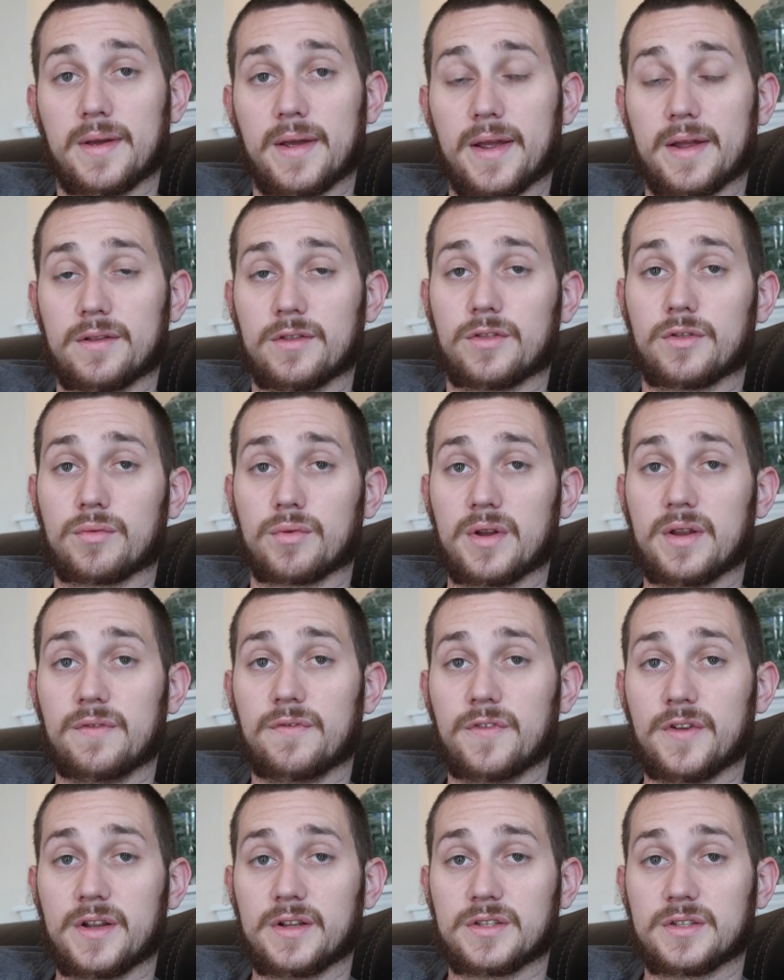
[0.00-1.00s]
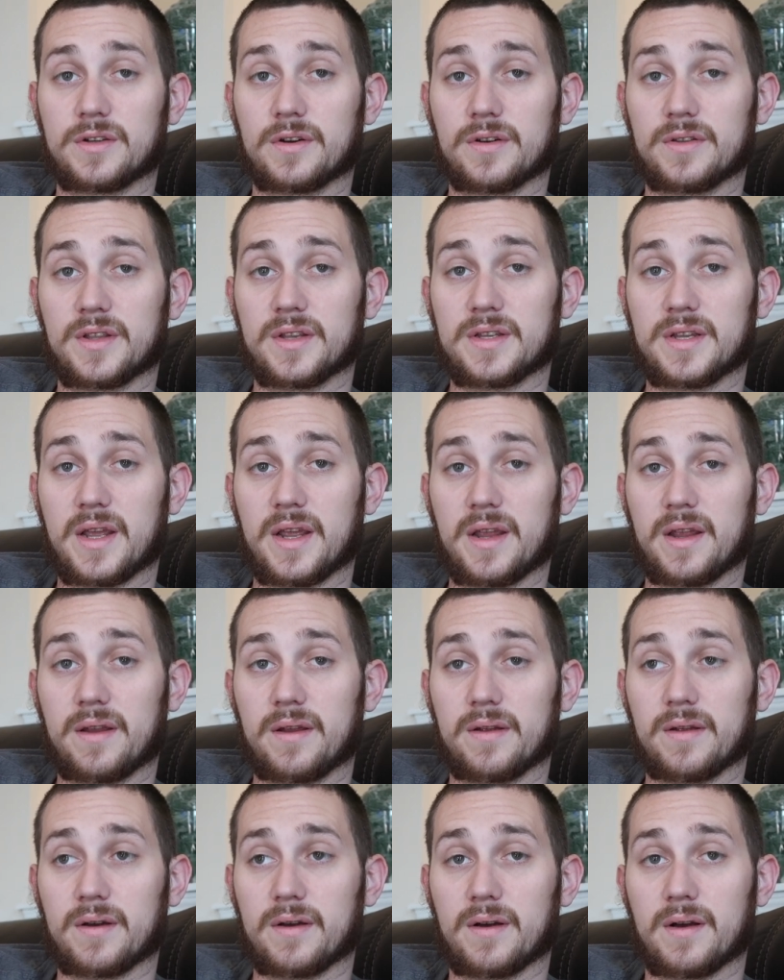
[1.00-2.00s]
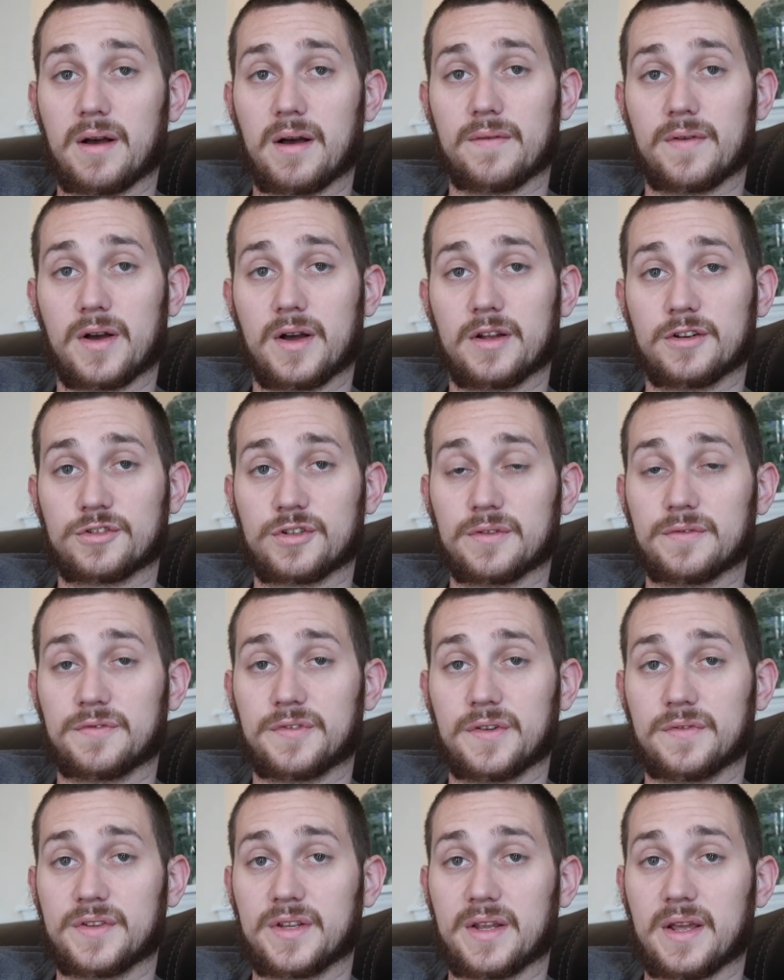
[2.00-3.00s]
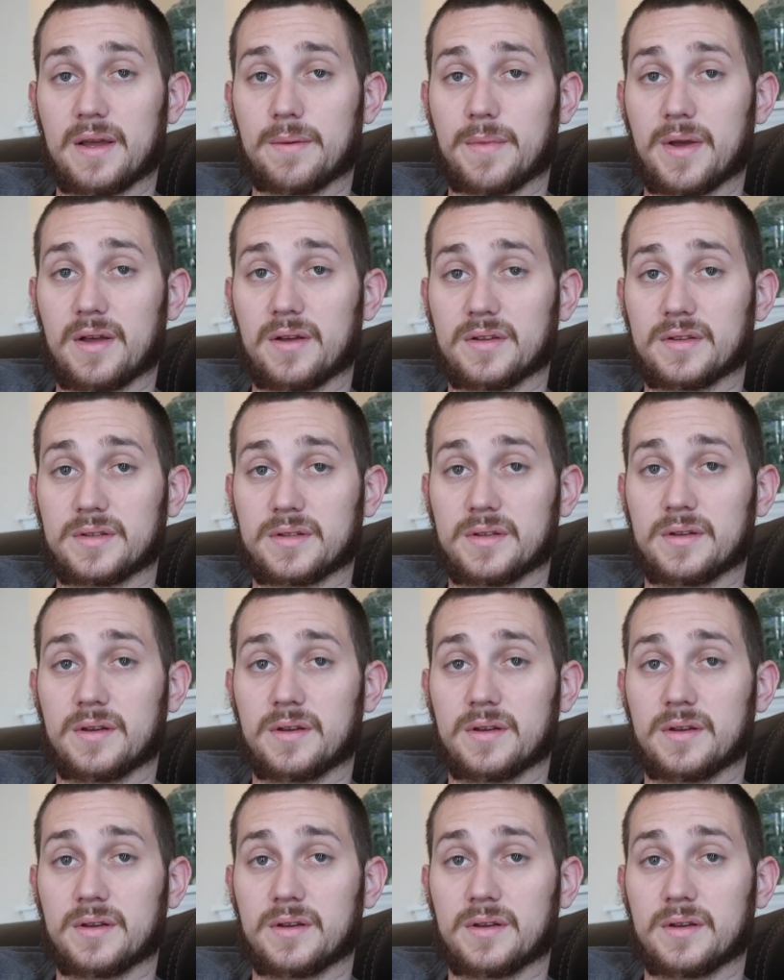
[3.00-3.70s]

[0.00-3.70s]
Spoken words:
and 3 feeds during the day of 150 mLs